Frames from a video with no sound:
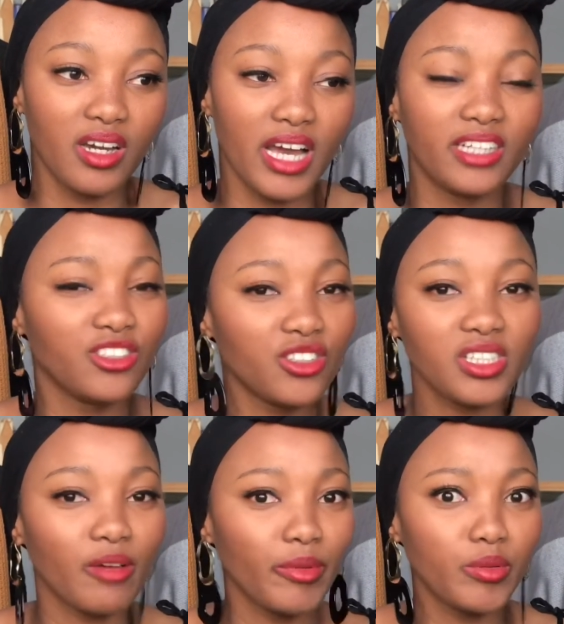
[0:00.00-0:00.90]
you know,
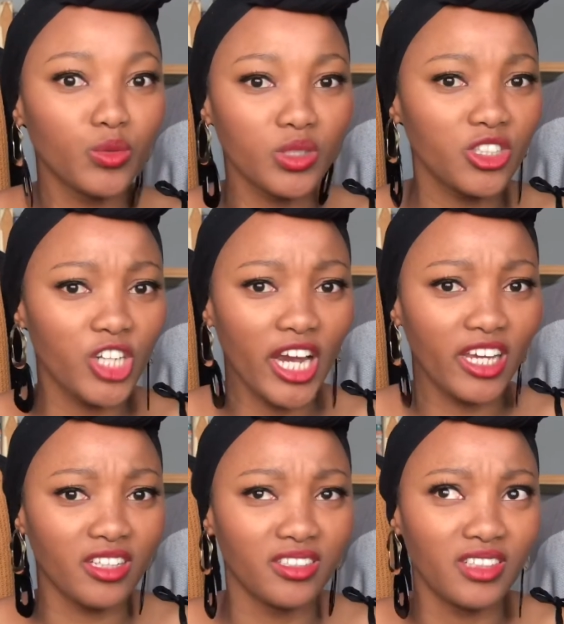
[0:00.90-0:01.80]
some people will try
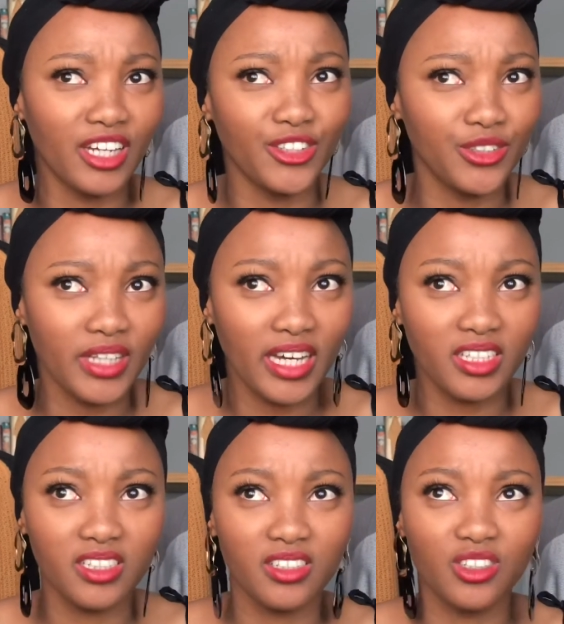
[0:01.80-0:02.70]
and do that.
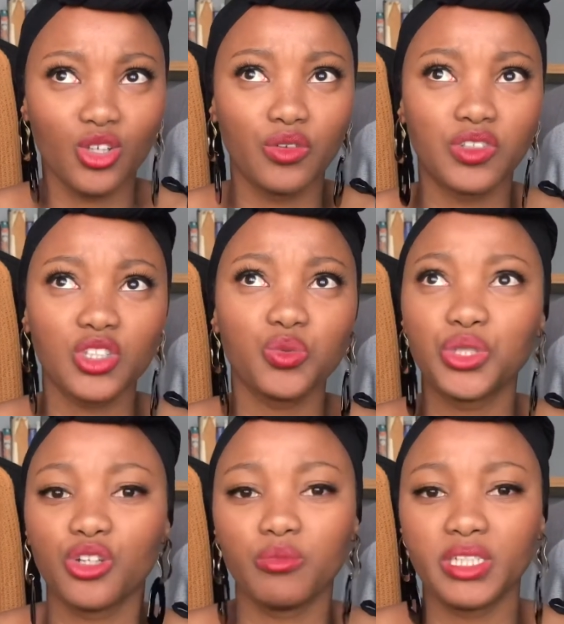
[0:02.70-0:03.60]
So you've just always got
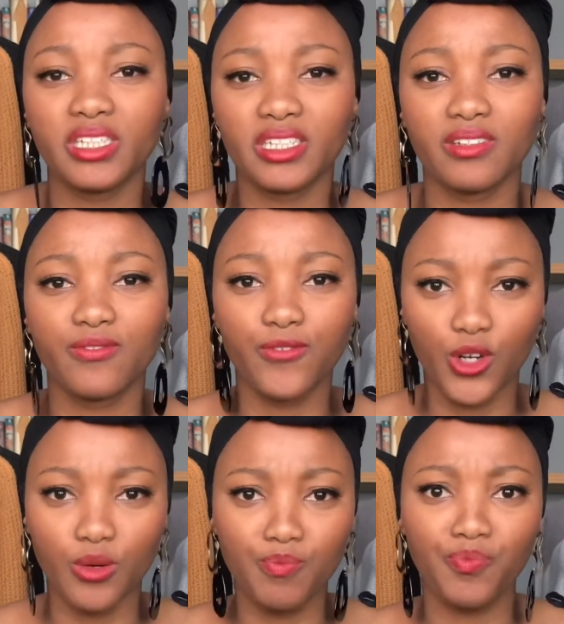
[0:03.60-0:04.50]
to be
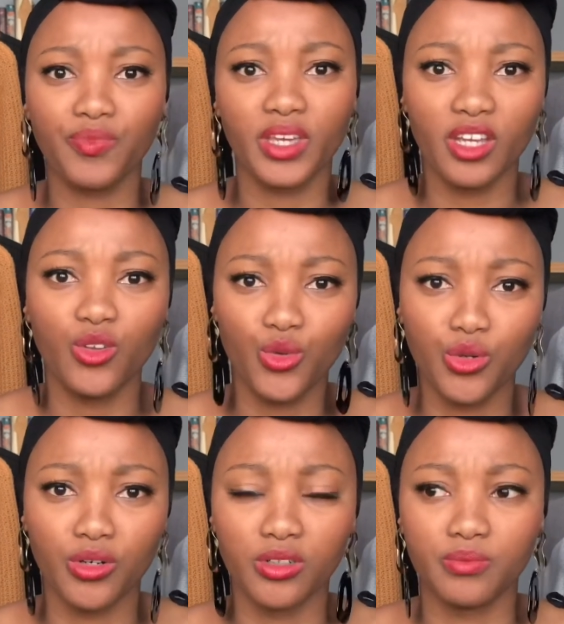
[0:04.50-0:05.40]
firm in
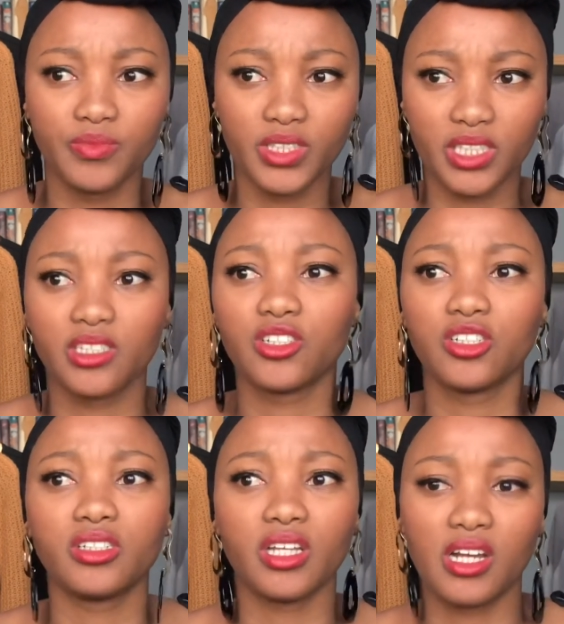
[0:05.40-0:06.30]
your
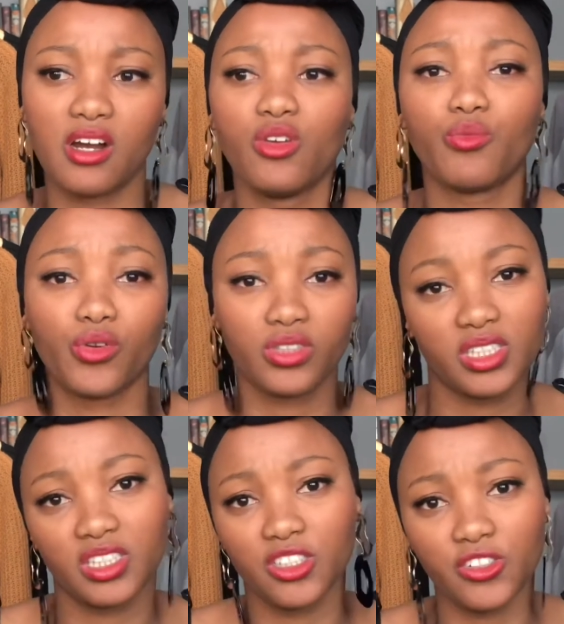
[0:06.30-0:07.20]
decisions and how your
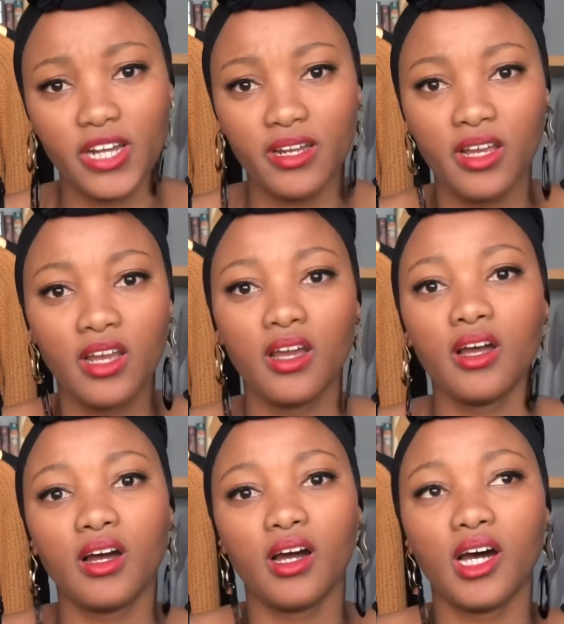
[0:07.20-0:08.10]
processes run.
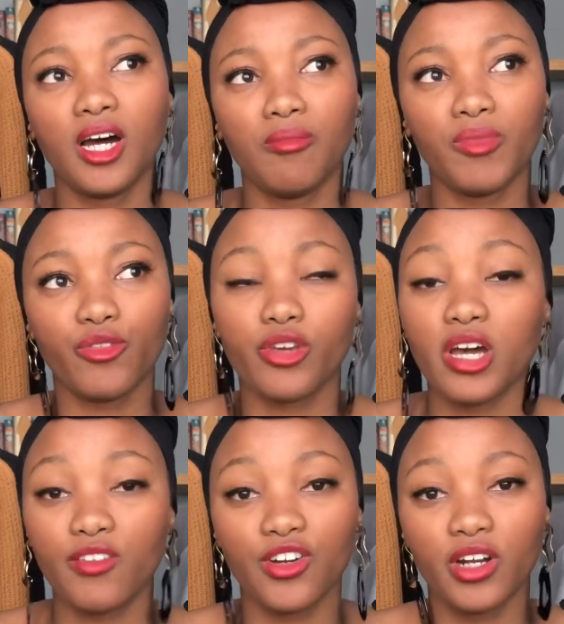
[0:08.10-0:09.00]
If you have
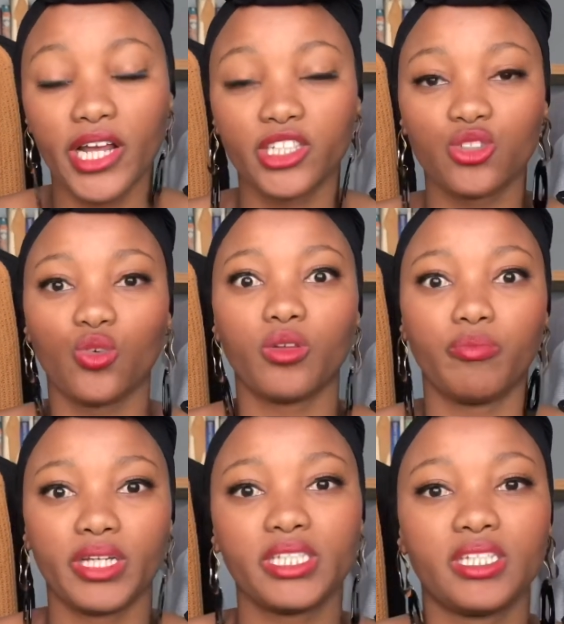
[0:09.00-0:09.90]
an online store, the
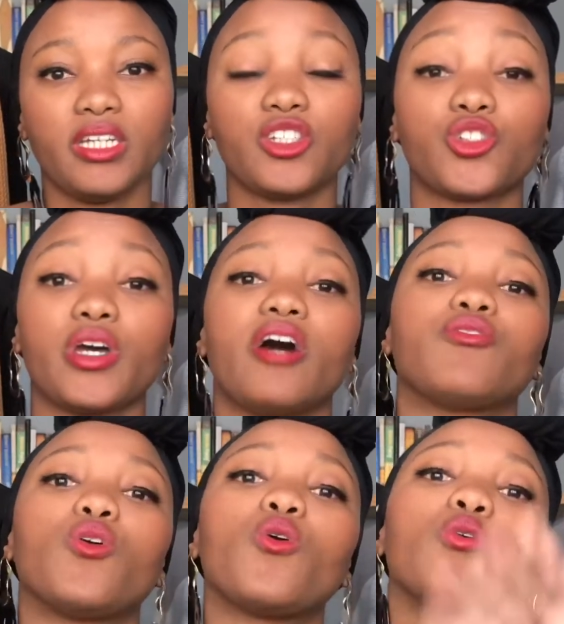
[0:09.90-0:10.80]
best thing is to have
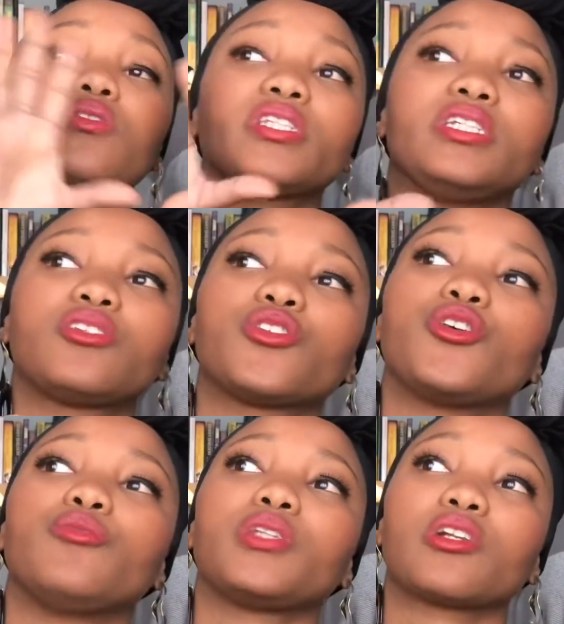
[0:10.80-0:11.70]
all these
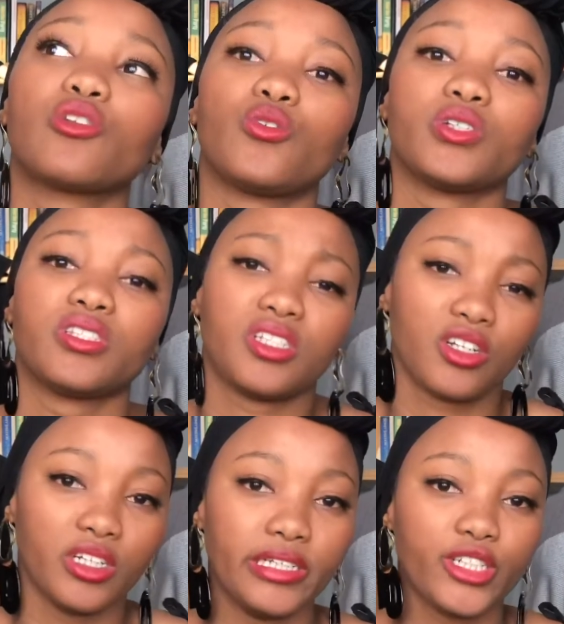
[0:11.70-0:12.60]
terms and clauses and
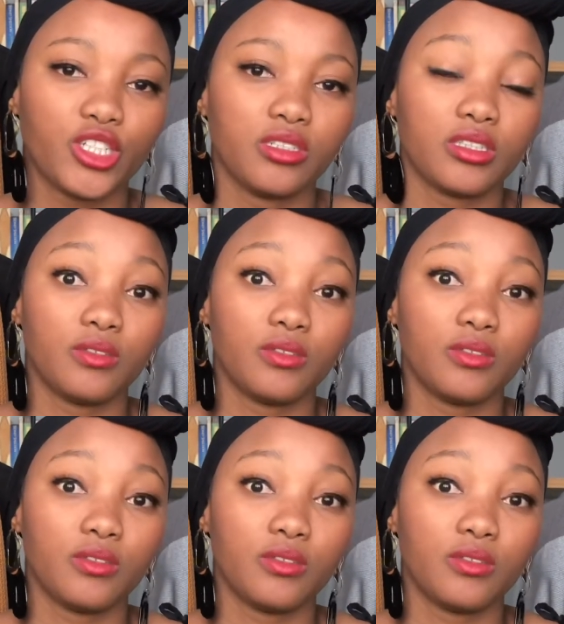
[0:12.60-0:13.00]
conditions